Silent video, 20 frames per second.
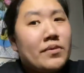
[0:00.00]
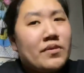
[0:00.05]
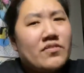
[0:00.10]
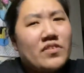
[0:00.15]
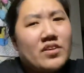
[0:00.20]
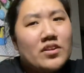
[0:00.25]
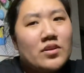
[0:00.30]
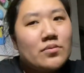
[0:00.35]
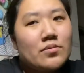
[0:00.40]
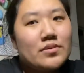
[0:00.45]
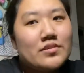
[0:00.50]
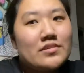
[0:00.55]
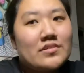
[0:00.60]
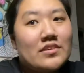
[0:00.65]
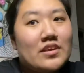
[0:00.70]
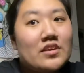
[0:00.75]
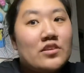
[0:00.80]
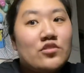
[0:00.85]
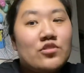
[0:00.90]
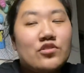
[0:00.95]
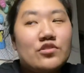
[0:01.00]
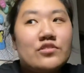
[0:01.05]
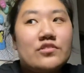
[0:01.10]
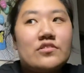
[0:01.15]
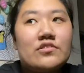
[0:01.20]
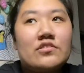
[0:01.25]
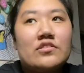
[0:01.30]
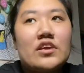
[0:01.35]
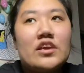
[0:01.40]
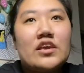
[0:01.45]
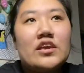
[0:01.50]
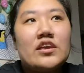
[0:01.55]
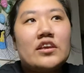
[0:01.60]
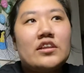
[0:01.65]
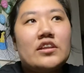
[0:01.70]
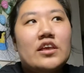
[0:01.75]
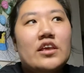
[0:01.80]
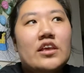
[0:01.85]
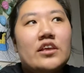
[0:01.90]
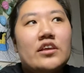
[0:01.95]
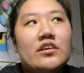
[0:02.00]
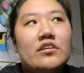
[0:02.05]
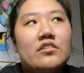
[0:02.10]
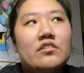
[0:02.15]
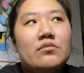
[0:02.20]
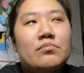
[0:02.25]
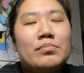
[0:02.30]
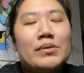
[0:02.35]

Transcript: If anyone's interested in